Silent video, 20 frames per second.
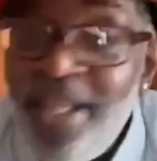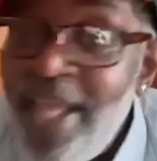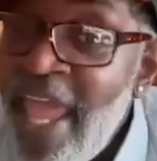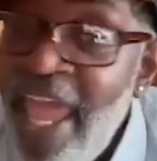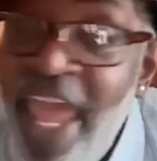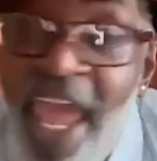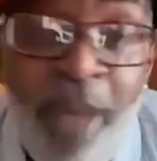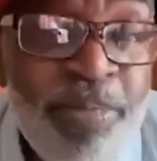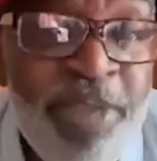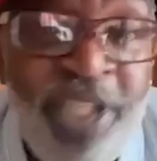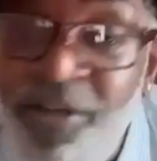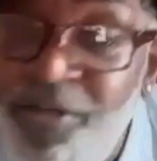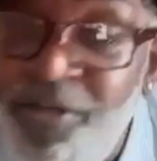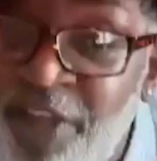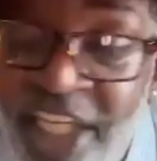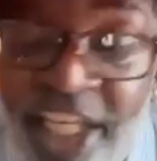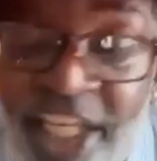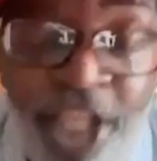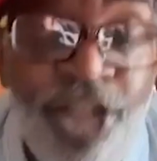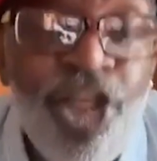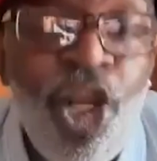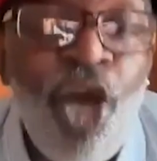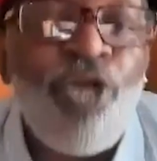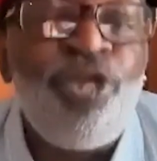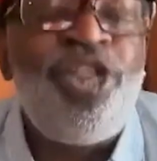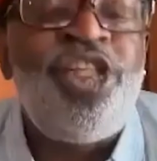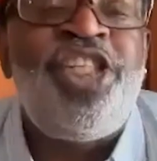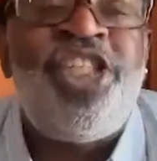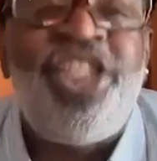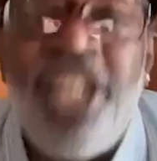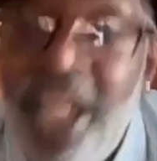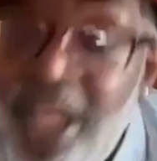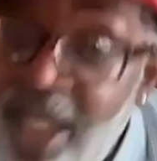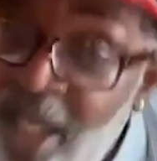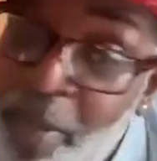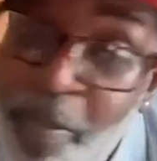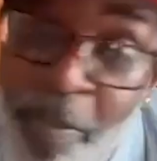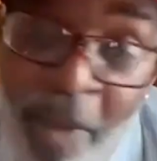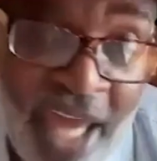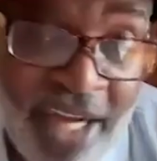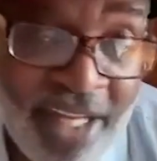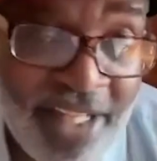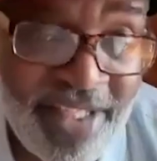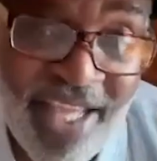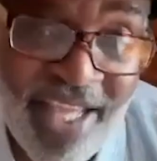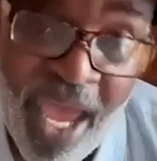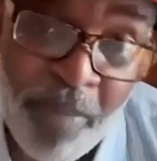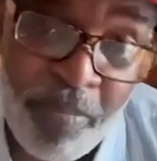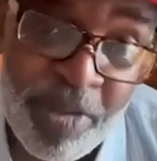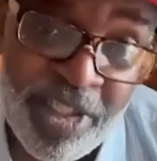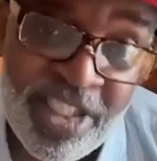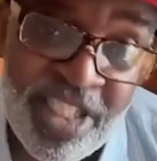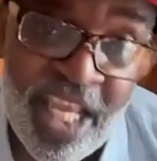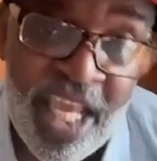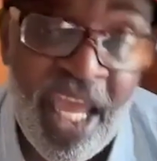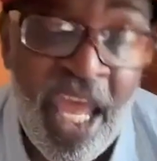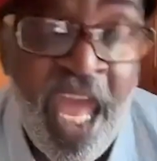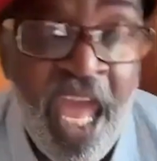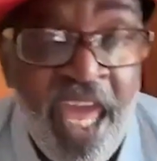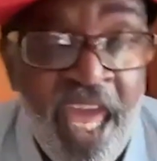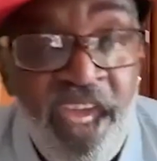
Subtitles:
MTV didn't know shit about a Dapper Dan.